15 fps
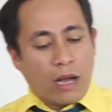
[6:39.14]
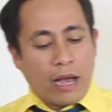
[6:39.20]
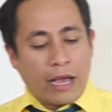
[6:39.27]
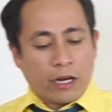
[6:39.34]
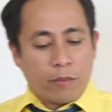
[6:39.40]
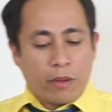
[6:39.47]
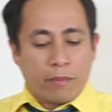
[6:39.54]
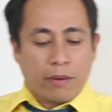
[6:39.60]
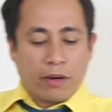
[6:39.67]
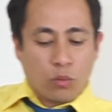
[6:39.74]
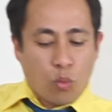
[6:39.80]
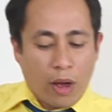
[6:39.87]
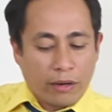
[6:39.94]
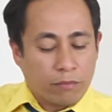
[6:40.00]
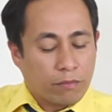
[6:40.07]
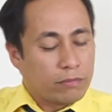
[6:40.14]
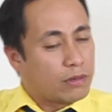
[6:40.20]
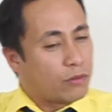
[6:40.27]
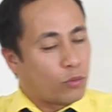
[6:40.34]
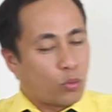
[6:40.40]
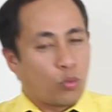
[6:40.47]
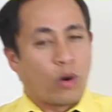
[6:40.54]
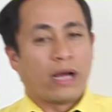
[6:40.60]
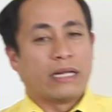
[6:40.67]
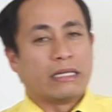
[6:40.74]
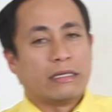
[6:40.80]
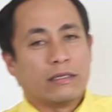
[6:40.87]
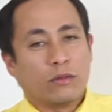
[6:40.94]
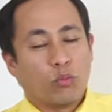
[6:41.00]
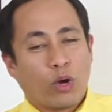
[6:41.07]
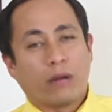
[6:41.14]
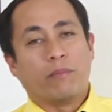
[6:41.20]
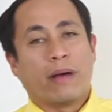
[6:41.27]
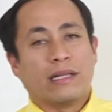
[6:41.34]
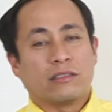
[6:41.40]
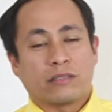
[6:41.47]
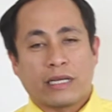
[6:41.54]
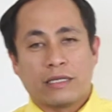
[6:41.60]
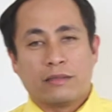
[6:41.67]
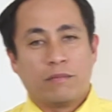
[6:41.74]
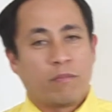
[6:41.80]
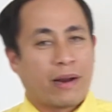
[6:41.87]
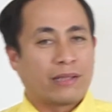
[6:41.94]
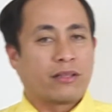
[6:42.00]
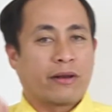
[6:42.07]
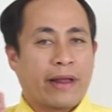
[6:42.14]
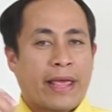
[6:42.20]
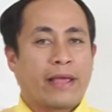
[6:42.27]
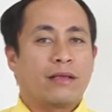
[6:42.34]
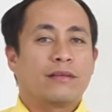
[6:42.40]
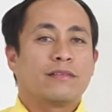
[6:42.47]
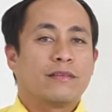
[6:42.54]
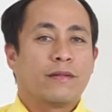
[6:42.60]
I remember one man said, Brother Ray,